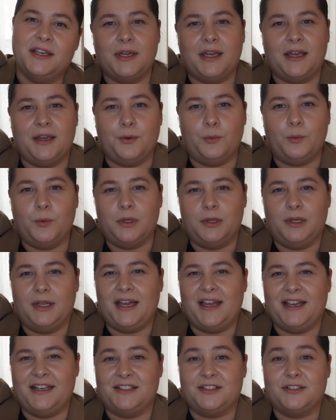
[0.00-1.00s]
will
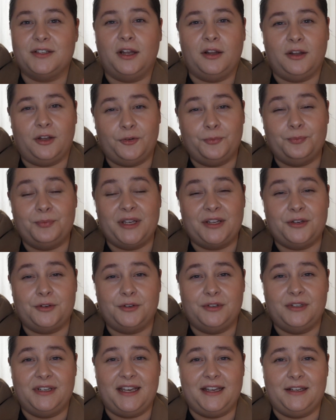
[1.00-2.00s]
age a lot
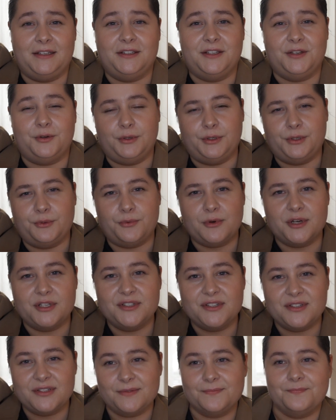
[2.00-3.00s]
better than the older
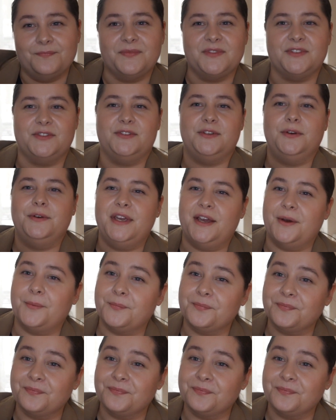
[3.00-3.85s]
ones. So yeah,